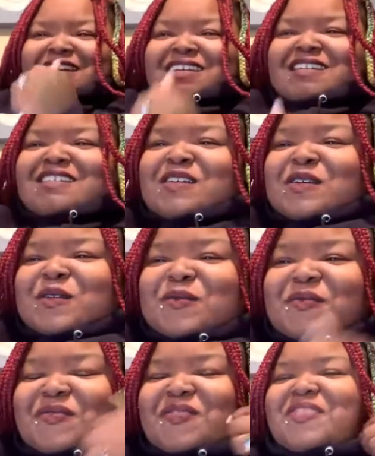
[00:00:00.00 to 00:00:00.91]

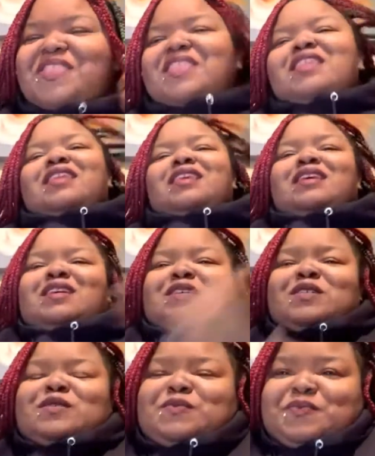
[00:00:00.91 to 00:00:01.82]
like, if
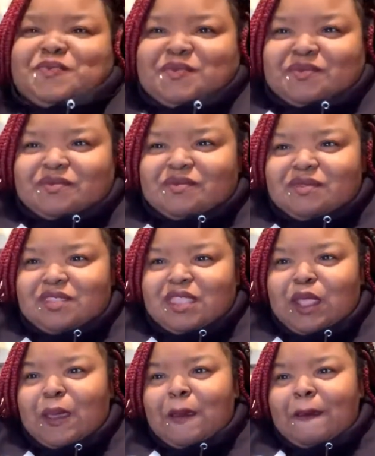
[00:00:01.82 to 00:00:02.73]
I could have
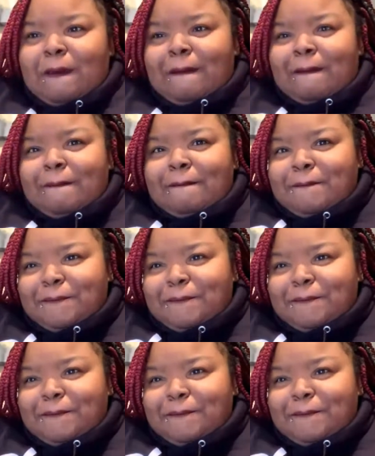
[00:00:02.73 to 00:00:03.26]
her,